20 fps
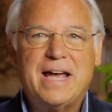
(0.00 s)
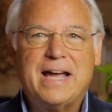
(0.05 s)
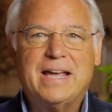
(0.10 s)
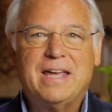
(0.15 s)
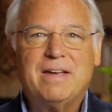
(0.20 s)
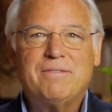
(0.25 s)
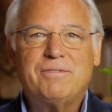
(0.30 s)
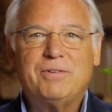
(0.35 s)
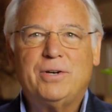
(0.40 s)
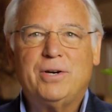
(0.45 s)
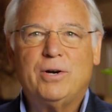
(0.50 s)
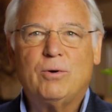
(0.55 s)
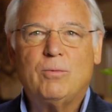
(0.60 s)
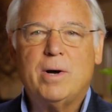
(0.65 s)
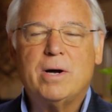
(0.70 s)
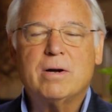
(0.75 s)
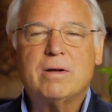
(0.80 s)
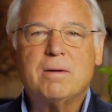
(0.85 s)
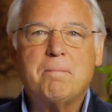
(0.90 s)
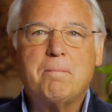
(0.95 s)
Jack Canfield here.
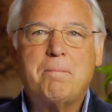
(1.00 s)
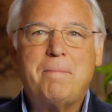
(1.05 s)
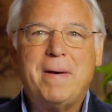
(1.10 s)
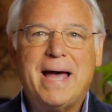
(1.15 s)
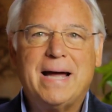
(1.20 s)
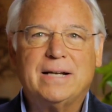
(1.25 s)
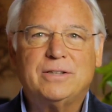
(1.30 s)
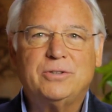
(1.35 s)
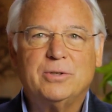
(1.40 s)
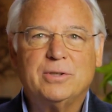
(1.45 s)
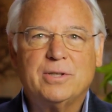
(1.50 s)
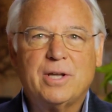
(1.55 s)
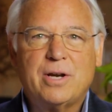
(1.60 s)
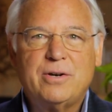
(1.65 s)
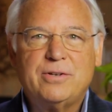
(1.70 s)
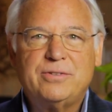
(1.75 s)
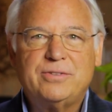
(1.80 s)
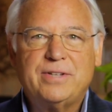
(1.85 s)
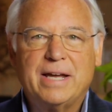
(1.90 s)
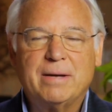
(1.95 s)
Welcome back to
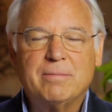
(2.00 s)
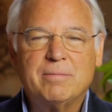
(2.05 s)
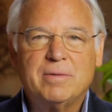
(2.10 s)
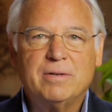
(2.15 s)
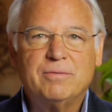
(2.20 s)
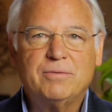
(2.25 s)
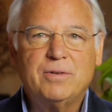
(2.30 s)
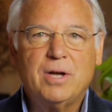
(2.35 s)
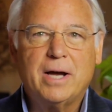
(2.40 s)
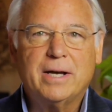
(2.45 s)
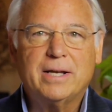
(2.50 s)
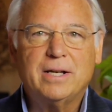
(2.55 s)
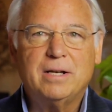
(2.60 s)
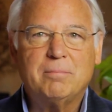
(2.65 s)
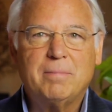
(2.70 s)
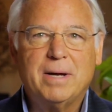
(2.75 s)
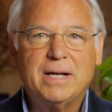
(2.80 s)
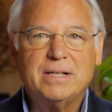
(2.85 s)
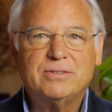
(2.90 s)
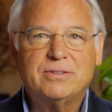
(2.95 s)
another segment of Talking
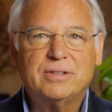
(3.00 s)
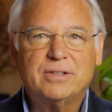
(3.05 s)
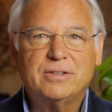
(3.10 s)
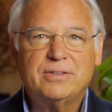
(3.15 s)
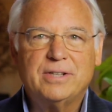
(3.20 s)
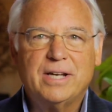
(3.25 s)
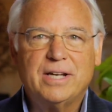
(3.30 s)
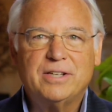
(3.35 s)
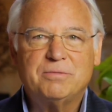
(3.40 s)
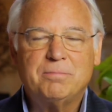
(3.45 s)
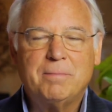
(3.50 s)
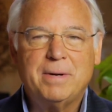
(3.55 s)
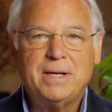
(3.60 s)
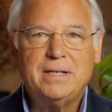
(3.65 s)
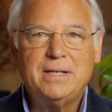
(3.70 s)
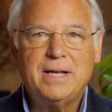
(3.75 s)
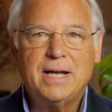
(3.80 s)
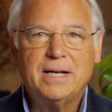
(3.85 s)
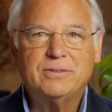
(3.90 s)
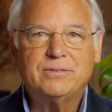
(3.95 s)
About Success.
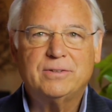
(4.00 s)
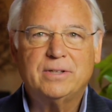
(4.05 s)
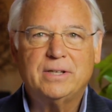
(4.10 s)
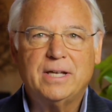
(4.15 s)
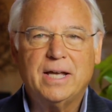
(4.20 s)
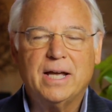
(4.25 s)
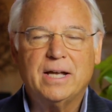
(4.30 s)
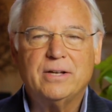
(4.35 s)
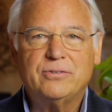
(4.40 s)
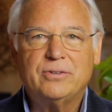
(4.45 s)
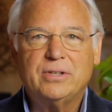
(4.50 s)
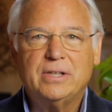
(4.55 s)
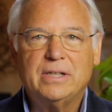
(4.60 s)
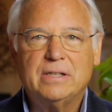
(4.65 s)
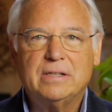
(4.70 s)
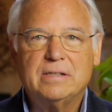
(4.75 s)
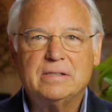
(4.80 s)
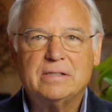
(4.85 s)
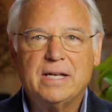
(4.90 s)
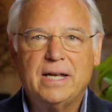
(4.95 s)
My next guest
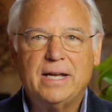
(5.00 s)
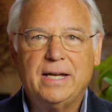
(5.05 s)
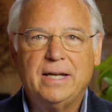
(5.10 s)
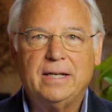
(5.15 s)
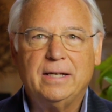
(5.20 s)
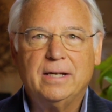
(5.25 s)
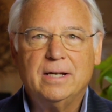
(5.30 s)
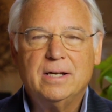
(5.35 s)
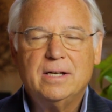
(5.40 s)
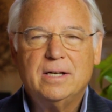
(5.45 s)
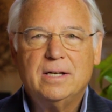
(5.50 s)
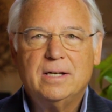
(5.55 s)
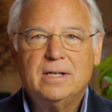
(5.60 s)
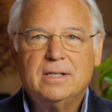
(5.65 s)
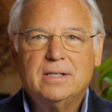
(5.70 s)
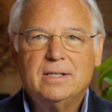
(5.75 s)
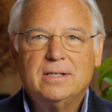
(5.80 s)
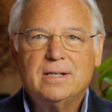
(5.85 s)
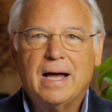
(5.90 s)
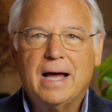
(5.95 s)
is I'm
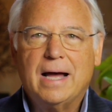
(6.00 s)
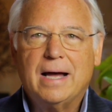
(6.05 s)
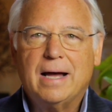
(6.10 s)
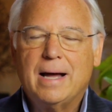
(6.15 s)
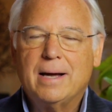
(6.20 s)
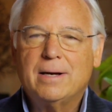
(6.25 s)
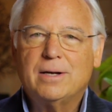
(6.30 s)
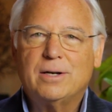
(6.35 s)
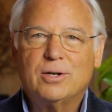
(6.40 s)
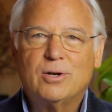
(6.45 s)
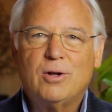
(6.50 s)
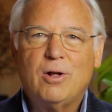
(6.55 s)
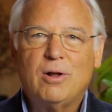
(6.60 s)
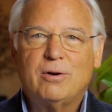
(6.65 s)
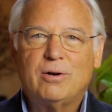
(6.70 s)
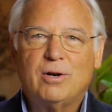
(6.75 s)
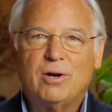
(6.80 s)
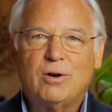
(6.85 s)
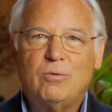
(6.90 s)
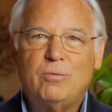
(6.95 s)
going to
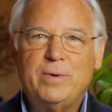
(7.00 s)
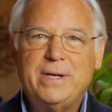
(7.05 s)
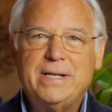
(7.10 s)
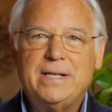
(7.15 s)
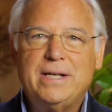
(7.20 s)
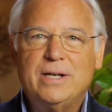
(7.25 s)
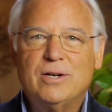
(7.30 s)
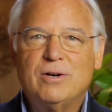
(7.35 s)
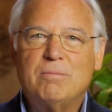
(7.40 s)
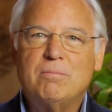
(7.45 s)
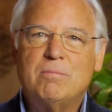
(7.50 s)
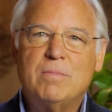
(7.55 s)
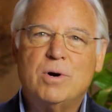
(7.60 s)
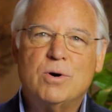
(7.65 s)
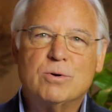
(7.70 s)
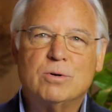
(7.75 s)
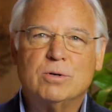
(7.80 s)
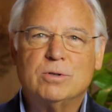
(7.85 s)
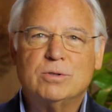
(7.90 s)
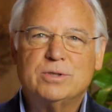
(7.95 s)
call her a retail
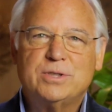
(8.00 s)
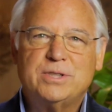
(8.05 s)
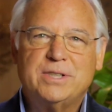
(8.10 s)
mogul.